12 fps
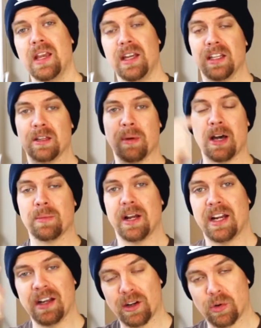In the bottom
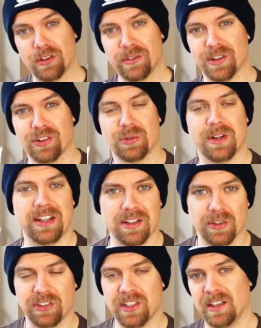right hand corner of your screen,
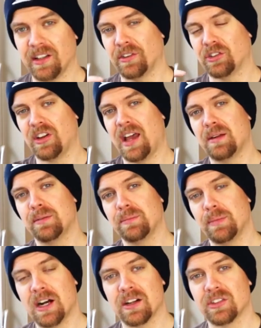you'll see a little chat
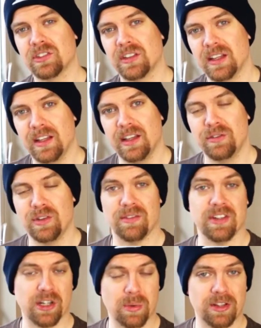box. If you have
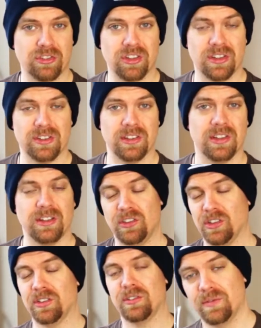any questions,
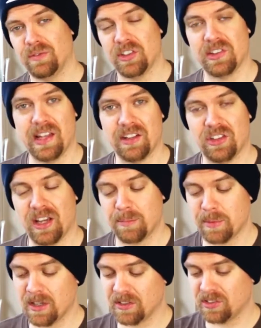just visit that chat
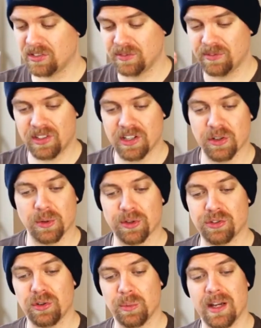box, send your
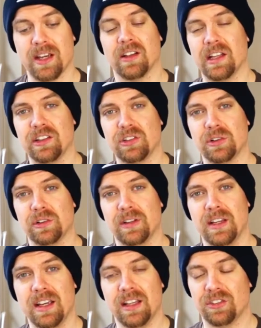question away. I'll answer
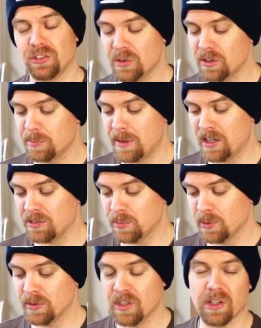as soon as
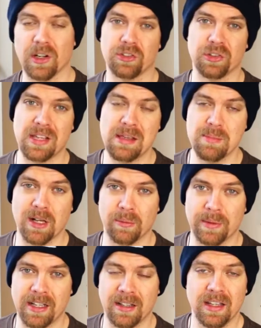possible. You can also email
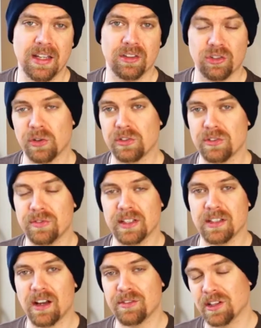me,
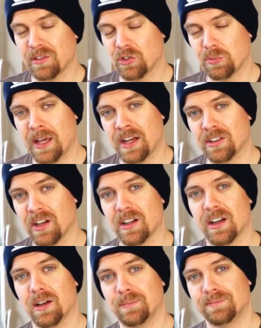
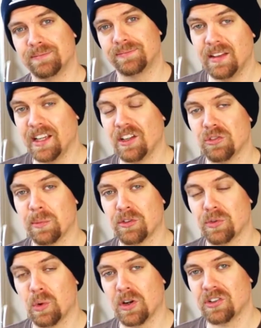joseph@coffeeloversmag.com. Thank you so much
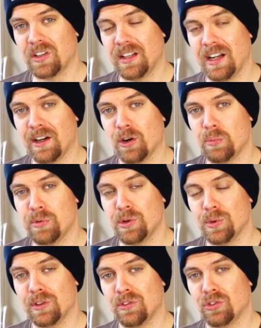for watching, and I hope
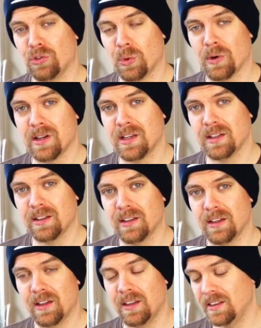you enjoy
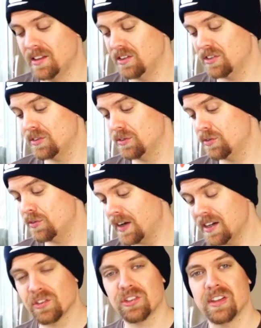this
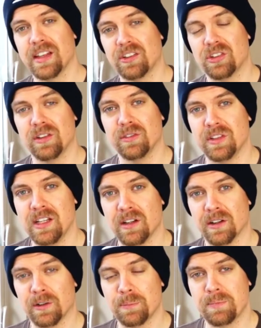final selection of the
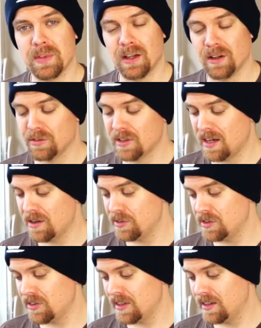year of
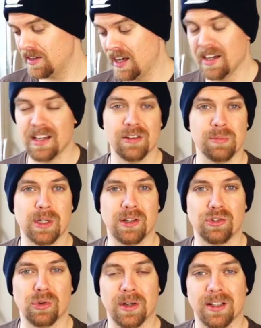coffees that I have been
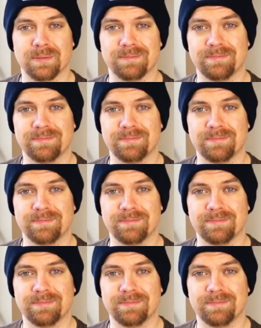enjoying.